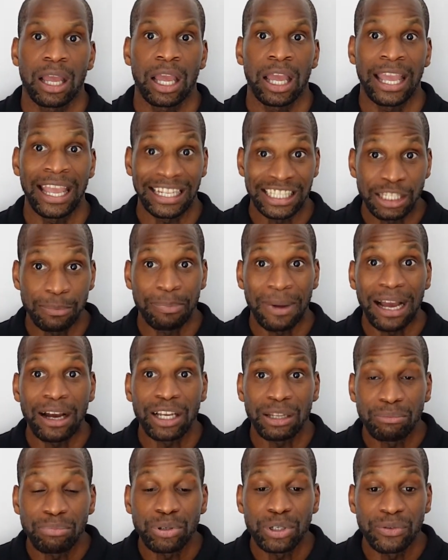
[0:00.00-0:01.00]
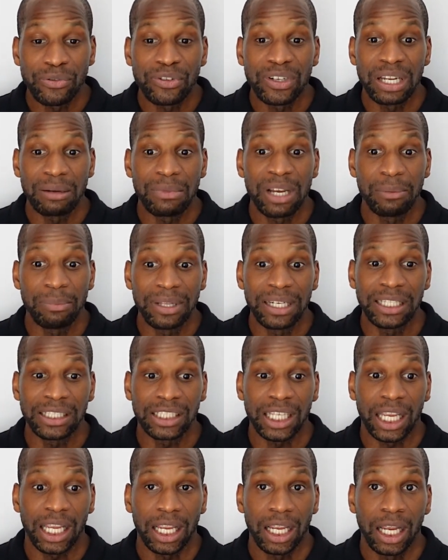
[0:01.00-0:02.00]
it's about improving their
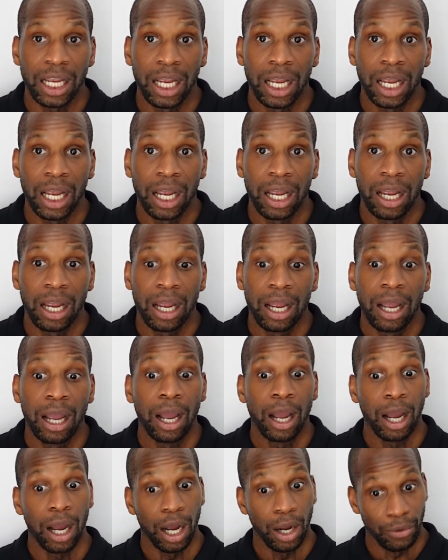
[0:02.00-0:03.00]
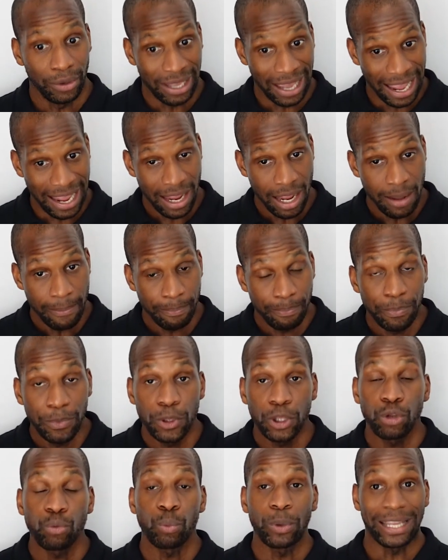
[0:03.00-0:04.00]
mobility. Okay,
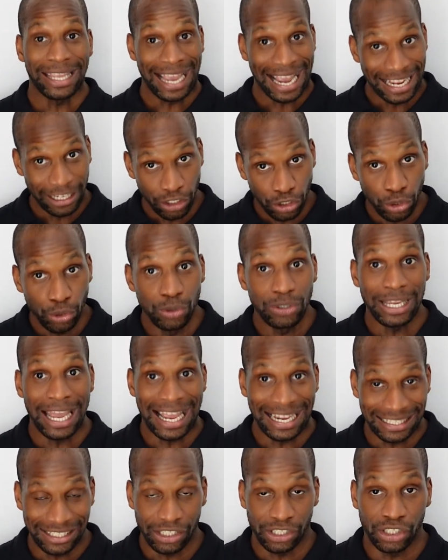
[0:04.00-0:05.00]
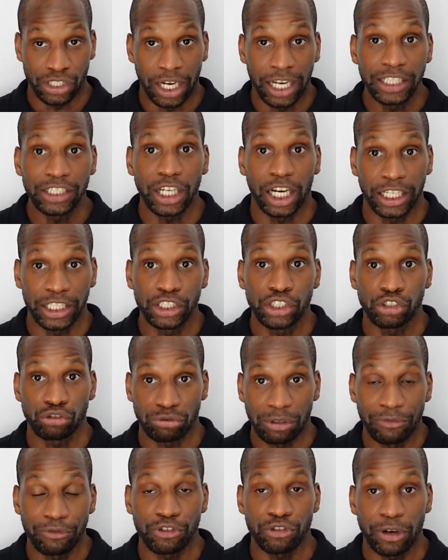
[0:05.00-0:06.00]
we can use exercise, i.e.
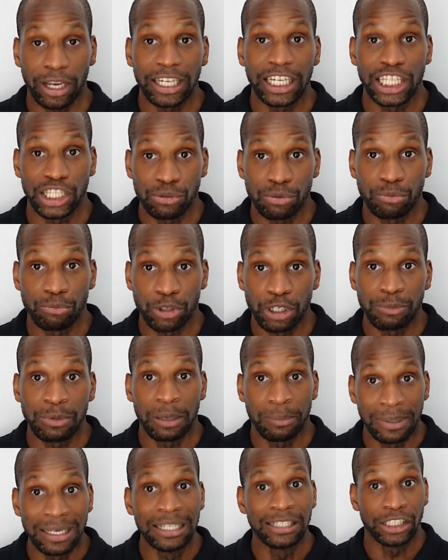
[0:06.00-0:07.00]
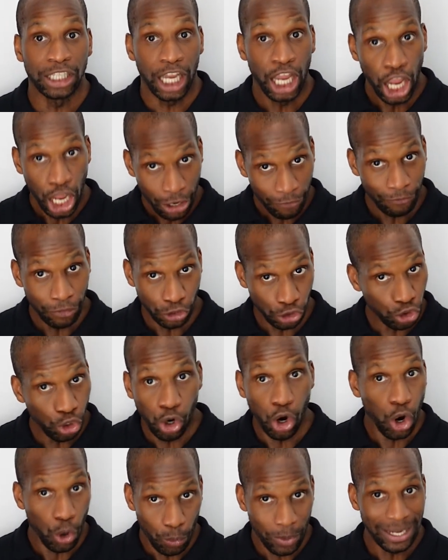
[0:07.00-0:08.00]
strength training, to improve mobility. For
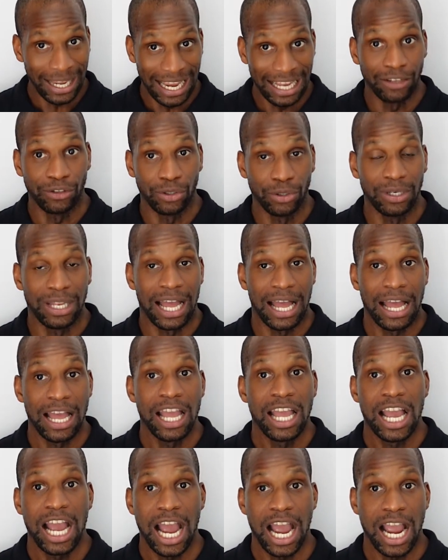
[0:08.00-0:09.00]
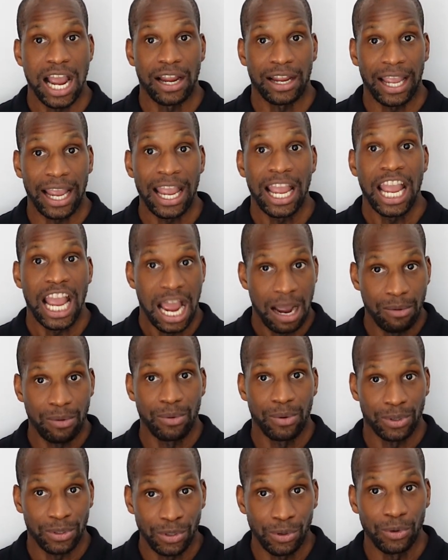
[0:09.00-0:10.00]
sure, we can do that. Okay, and we
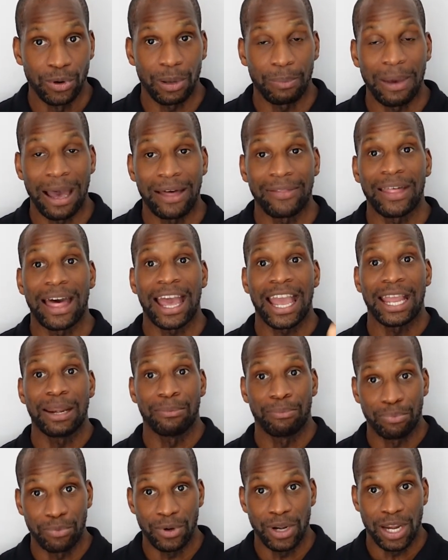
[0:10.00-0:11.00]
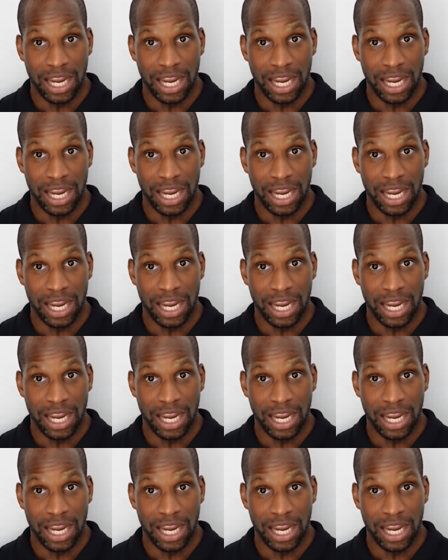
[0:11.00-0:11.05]
will talk about that in